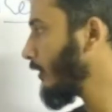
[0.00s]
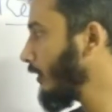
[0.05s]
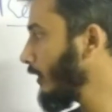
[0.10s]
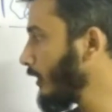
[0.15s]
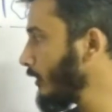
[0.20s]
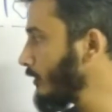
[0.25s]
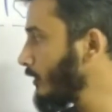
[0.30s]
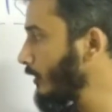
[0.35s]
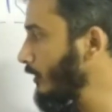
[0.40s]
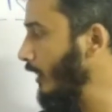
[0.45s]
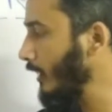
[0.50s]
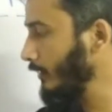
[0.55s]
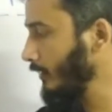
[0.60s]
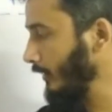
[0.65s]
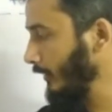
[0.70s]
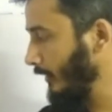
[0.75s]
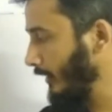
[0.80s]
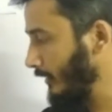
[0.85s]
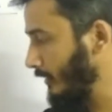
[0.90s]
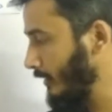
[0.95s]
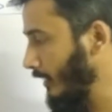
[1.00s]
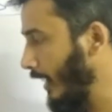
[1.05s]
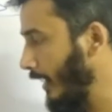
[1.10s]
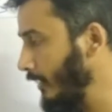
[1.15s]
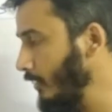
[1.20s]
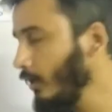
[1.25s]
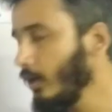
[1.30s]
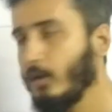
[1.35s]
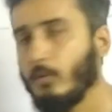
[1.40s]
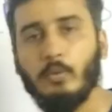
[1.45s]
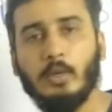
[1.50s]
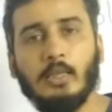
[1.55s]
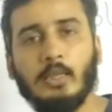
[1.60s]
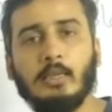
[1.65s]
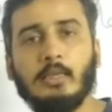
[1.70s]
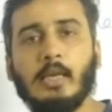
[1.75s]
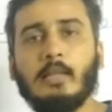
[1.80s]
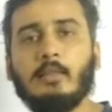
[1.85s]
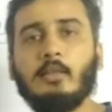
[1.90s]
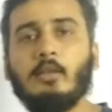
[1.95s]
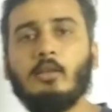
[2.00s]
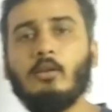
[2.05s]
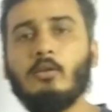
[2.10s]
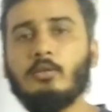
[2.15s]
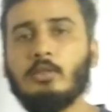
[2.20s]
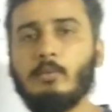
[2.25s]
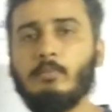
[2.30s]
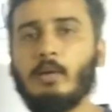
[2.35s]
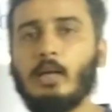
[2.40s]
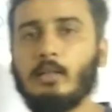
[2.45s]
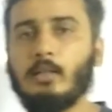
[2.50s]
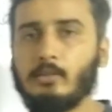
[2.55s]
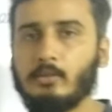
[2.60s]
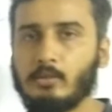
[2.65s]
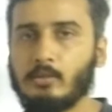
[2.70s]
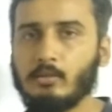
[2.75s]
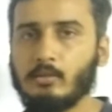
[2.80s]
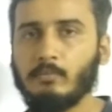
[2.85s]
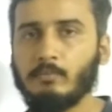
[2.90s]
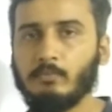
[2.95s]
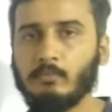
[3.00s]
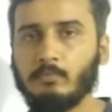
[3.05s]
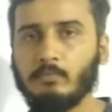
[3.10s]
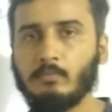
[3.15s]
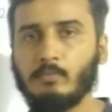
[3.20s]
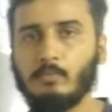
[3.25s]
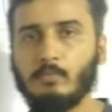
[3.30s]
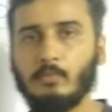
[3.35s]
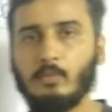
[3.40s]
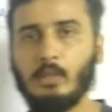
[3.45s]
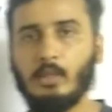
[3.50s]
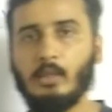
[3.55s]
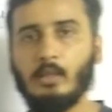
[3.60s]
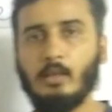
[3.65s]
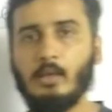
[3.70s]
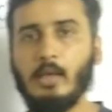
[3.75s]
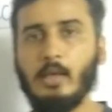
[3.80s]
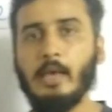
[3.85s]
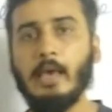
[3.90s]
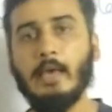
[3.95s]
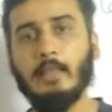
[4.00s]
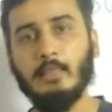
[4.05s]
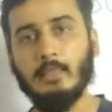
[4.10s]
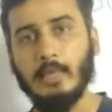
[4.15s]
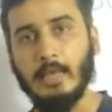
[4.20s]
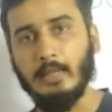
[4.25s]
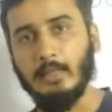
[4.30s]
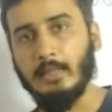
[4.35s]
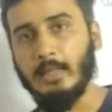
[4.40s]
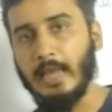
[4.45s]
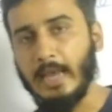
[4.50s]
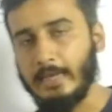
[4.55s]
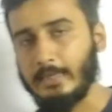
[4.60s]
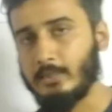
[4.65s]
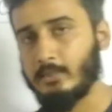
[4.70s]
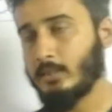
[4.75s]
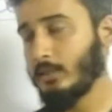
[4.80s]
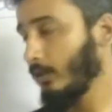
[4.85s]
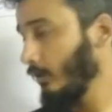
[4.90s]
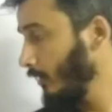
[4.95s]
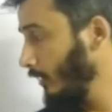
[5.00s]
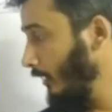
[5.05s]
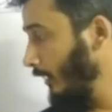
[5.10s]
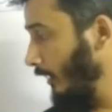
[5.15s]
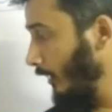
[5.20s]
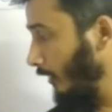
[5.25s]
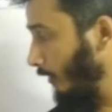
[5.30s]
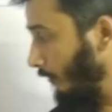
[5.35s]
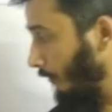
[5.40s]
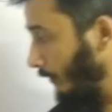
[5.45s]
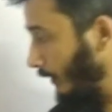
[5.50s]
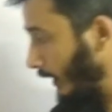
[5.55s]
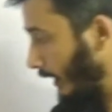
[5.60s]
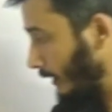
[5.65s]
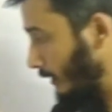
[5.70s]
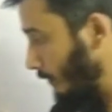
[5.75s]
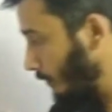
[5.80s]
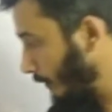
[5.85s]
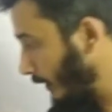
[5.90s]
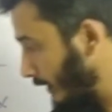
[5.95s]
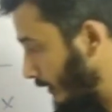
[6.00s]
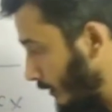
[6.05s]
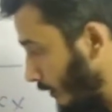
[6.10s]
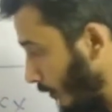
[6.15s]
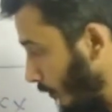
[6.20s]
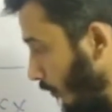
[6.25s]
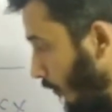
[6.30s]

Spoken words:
and deducting this side, we can get the closing balance. And then next, if he has missed